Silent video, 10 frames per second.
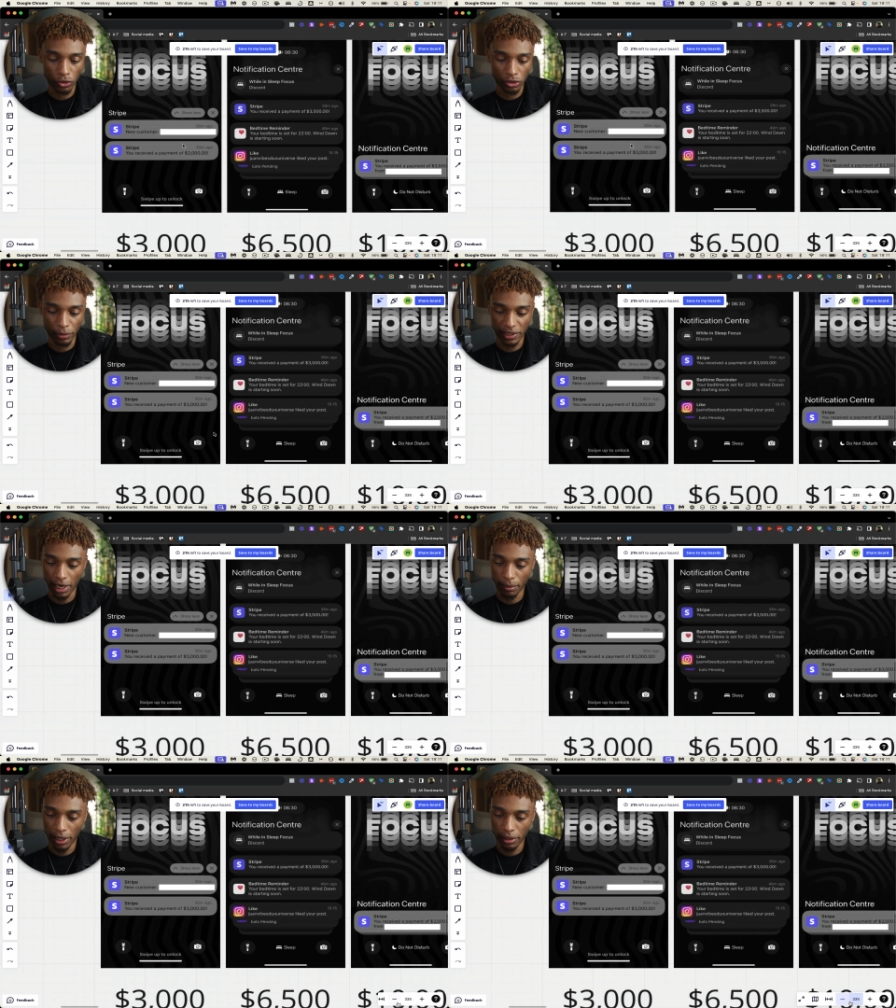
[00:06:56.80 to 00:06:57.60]
the customer
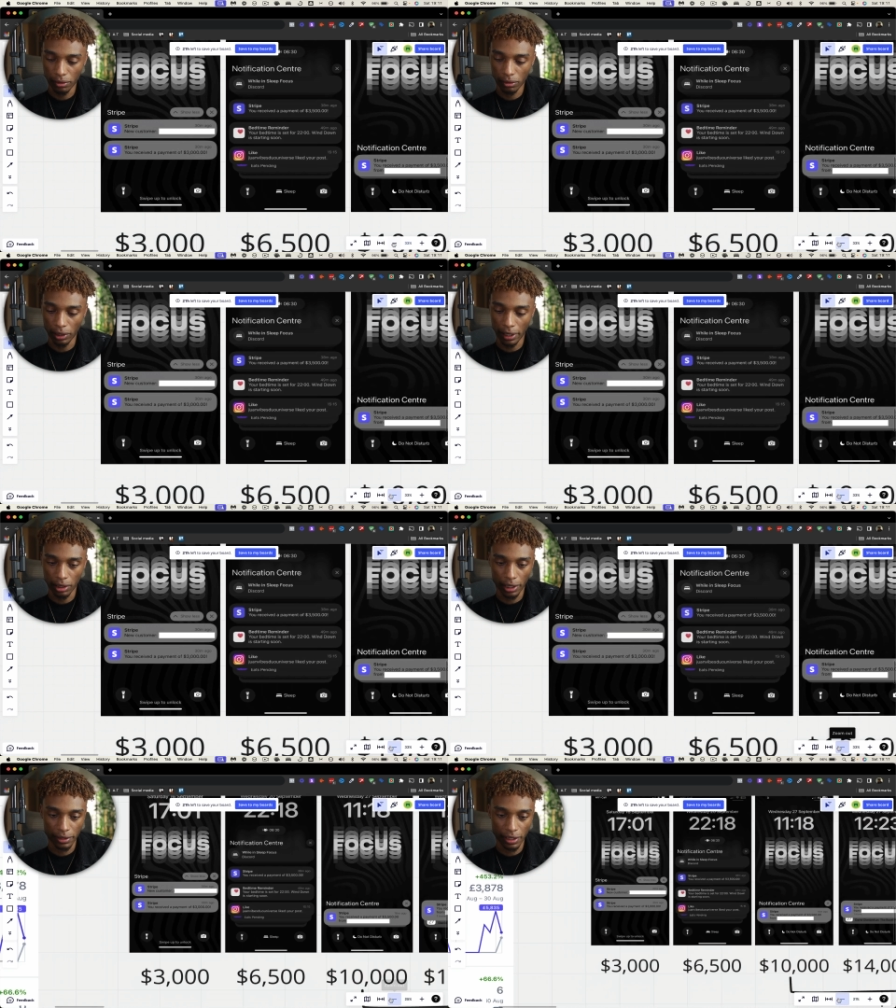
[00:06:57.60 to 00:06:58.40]
timeline or like
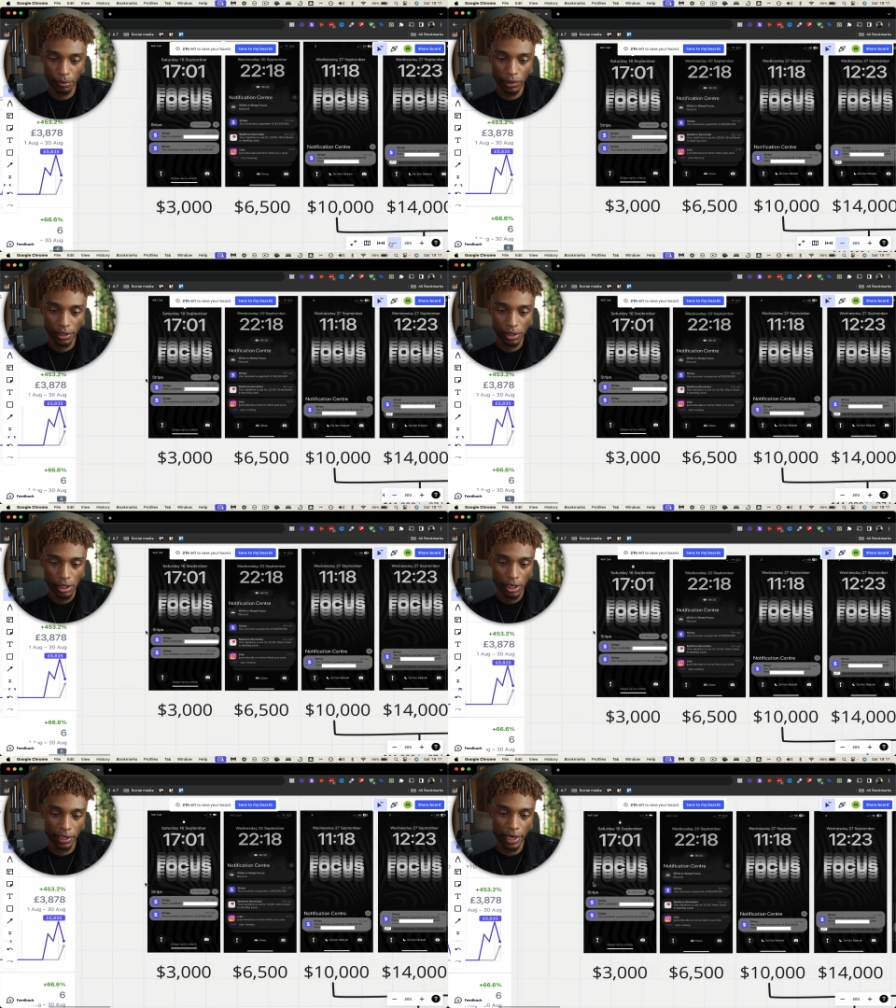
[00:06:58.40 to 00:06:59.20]
client timeline.
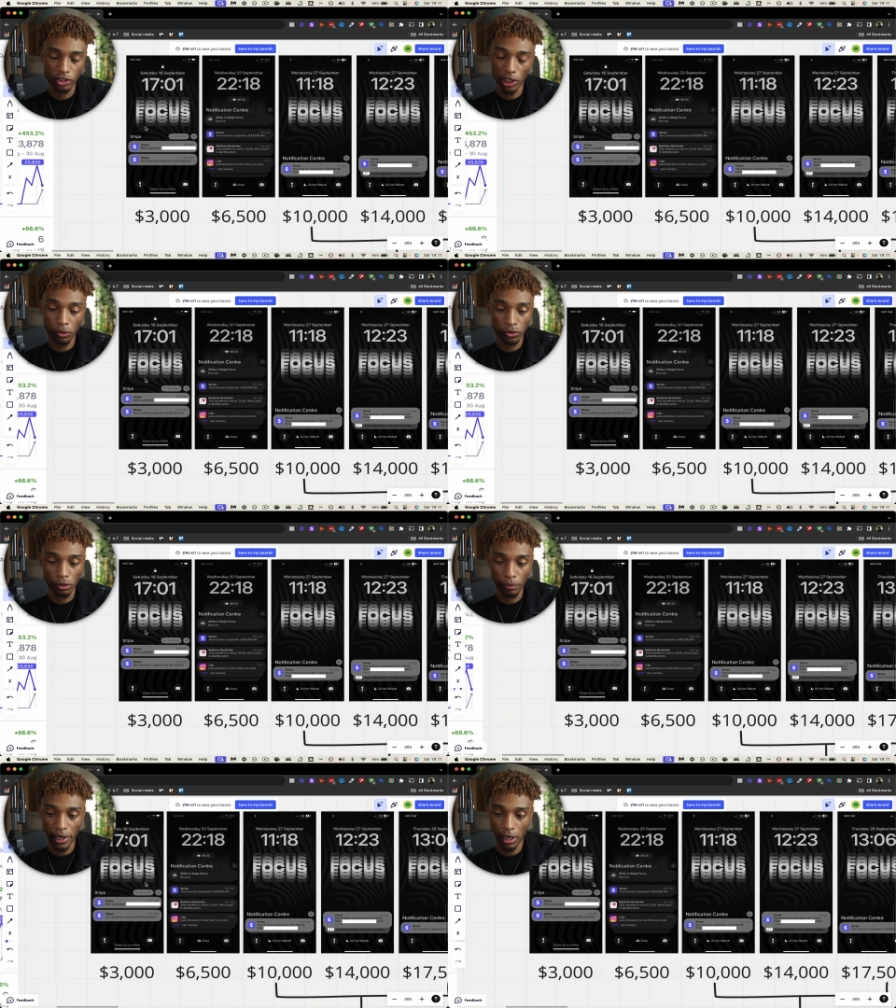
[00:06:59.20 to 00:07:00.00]
And again, shout out to
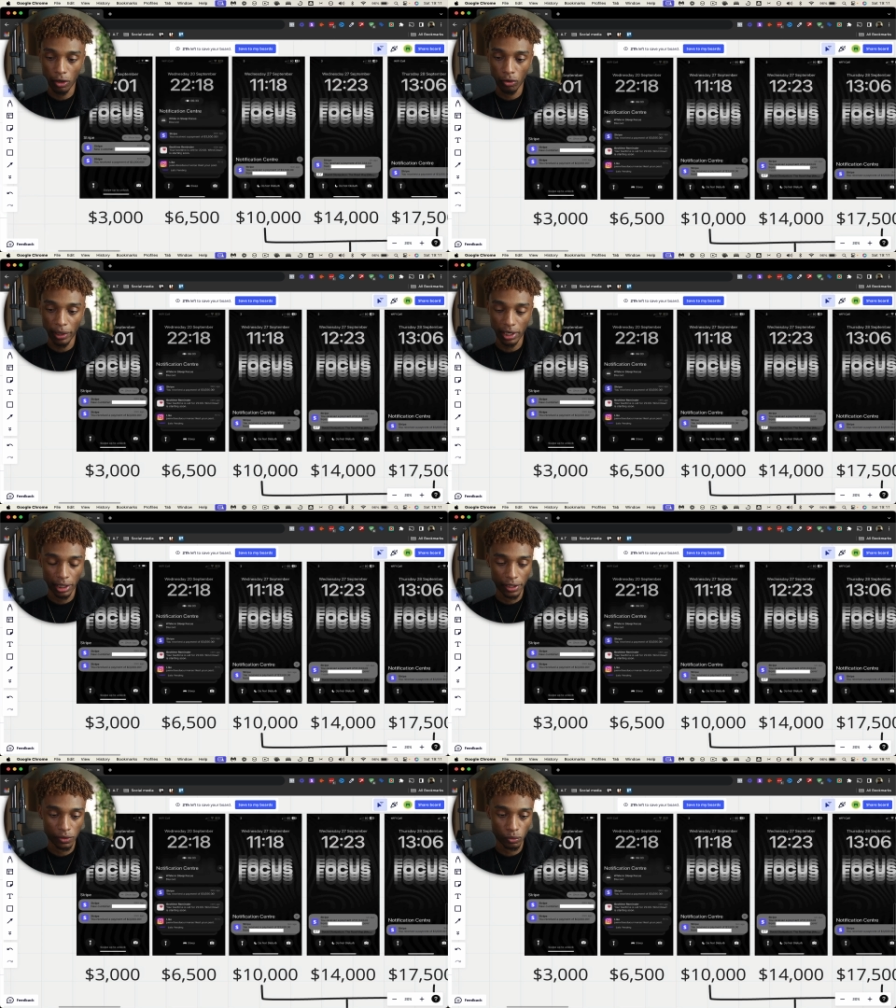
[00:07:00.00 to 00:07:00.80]
all my uh, all my
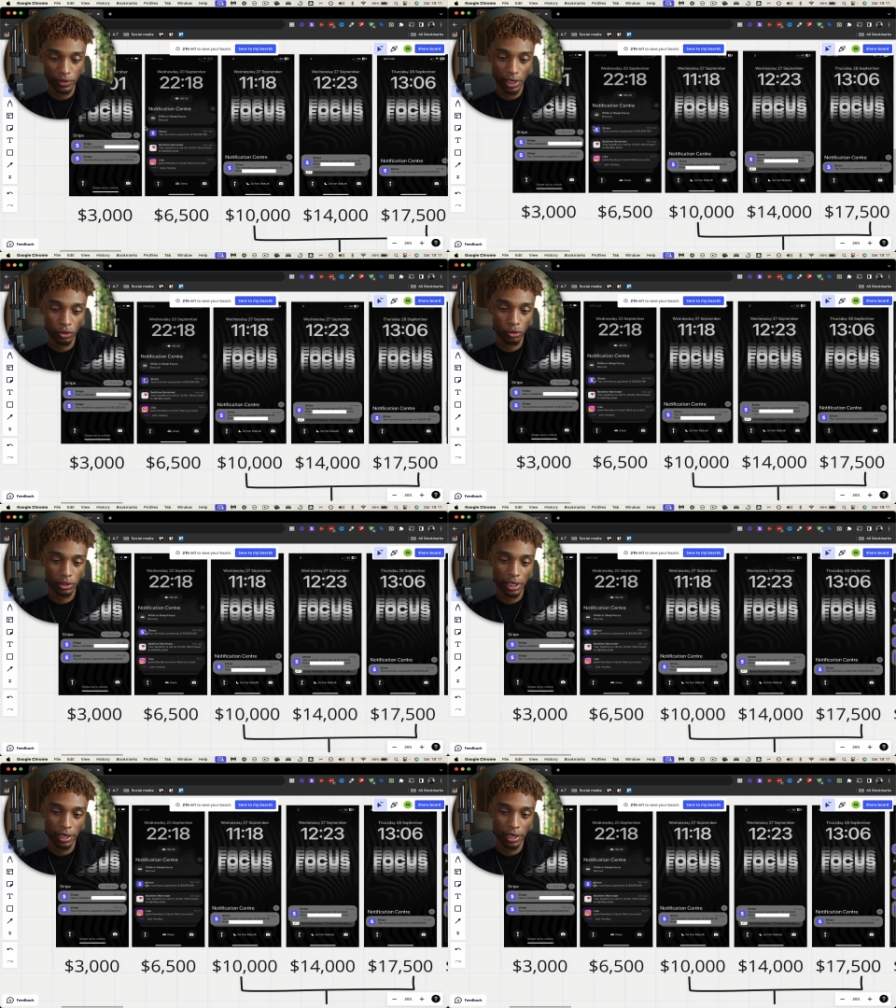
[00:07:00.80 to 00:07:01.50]
clients as well, because I know that